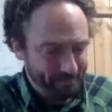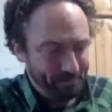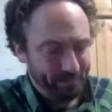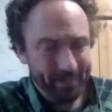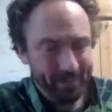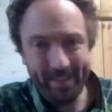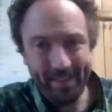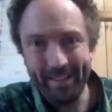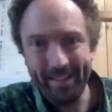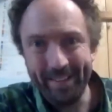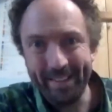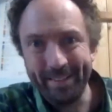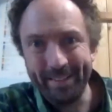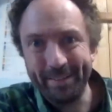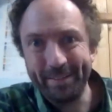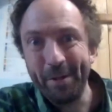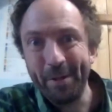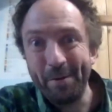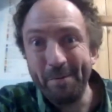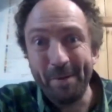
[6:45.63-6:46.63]
there's
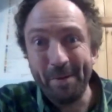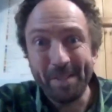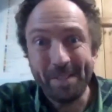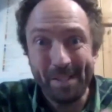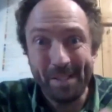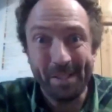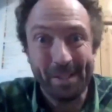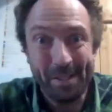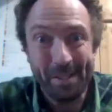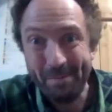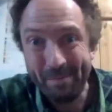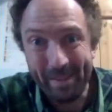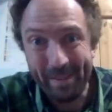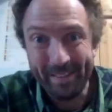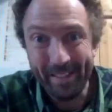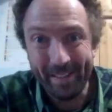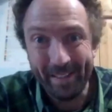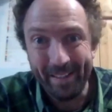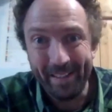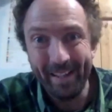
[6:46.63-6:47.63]
so much that could be
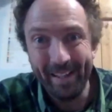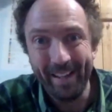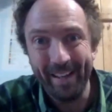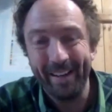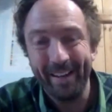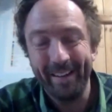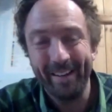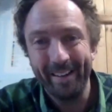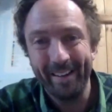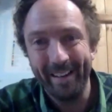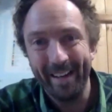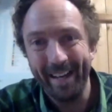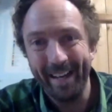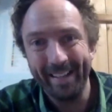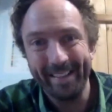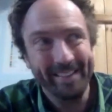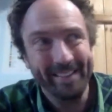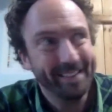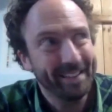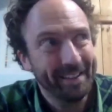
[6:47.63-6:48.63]
done.
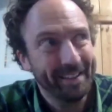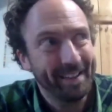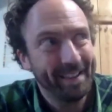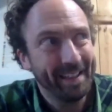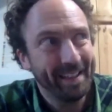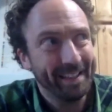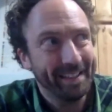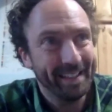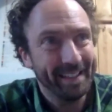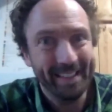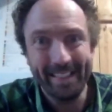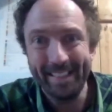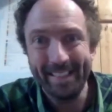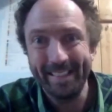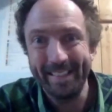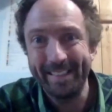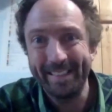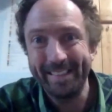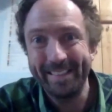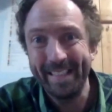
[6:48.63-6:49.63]
And I think that it
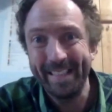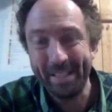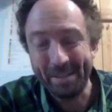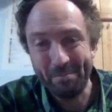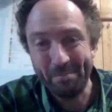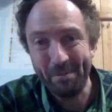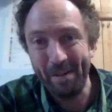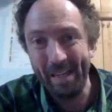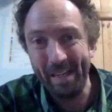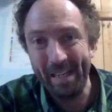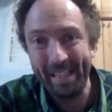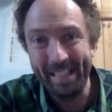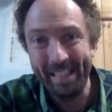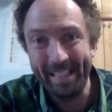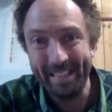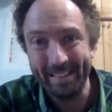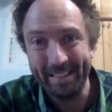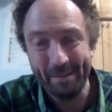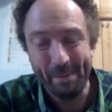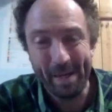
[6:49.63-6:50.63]
desperately
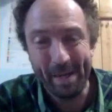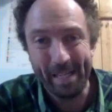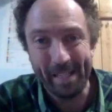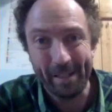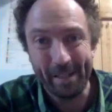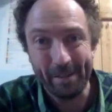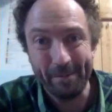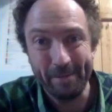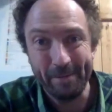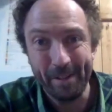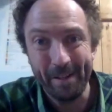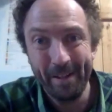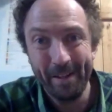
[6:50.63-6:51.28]
needs a makeover.